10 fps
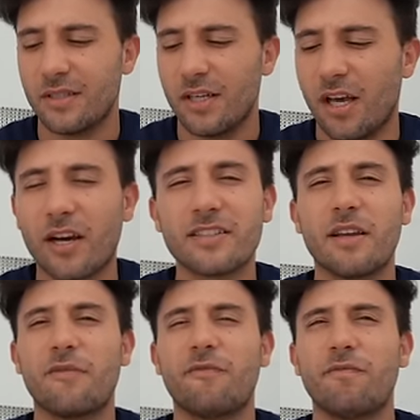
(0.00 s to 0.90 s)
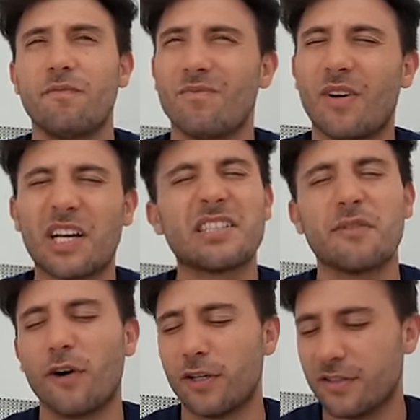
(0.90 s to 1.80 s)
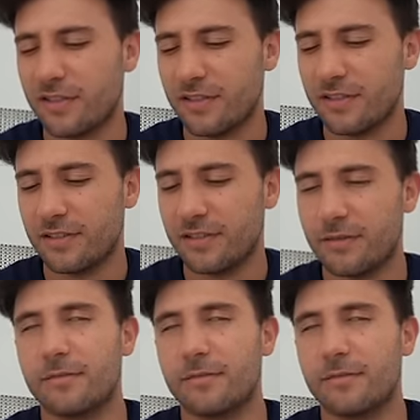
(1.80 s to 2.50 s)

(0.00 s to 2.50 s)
I'm gonna say, I'm gonna say false. That's true.